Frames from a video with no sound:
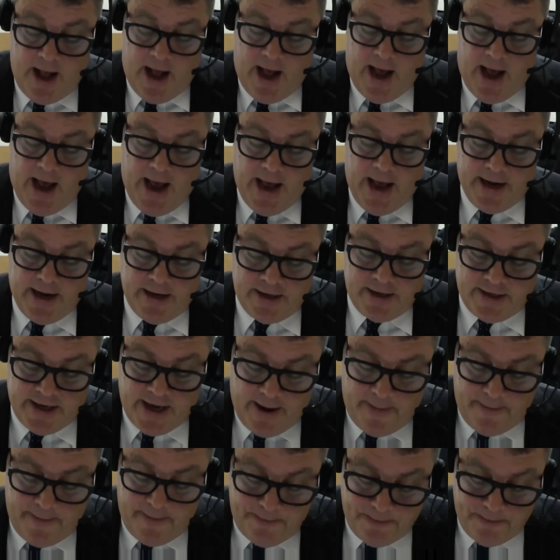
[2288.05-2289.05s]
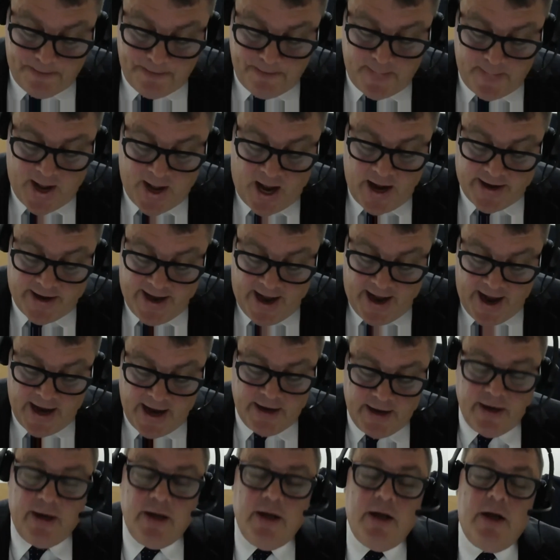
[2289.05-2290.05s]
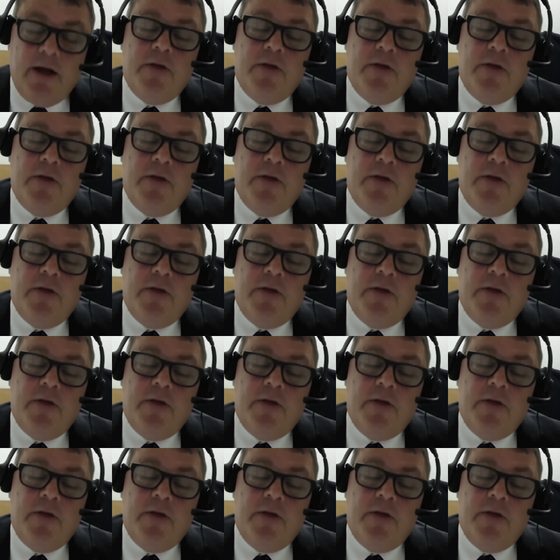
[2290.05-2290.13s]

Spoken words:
And again,